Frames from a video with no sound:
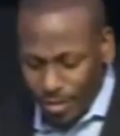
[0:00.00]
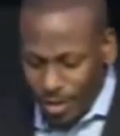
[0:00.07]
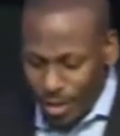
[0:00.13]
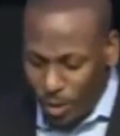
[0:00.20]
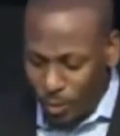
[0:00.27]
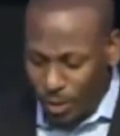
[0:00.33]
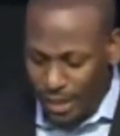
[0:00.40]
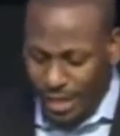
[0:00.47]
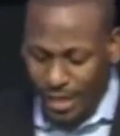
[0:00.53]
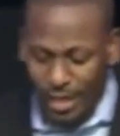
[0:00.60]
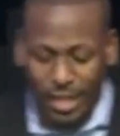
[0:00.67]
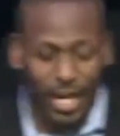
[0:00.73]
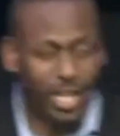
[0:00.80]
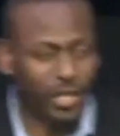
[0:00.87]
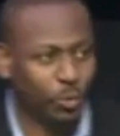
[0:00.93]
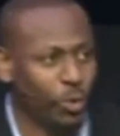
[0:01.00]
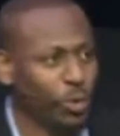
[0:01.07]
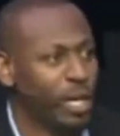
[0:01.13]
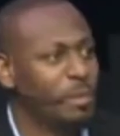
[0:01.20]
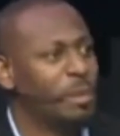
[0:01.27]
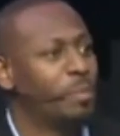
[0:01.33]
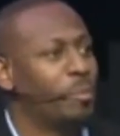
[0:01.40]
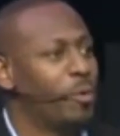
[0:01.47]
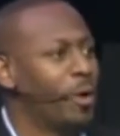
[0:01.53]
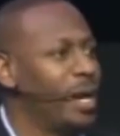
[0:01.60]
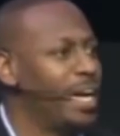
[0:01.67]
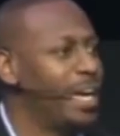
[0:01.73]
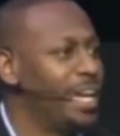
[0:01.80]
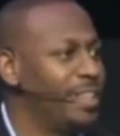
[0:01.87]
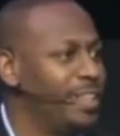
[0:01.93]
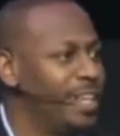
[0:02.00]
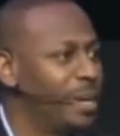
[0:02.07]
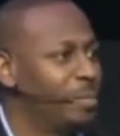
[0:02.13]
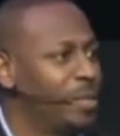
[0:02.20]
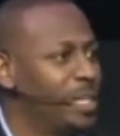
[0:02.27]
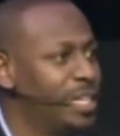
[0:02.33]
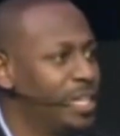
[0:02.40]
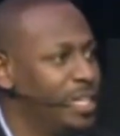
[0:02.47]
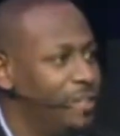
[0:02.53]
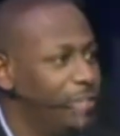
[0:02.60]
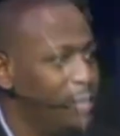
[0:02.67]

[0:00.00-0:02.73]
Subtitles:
I want to get into God's word. Let me pray, and then I'm going to give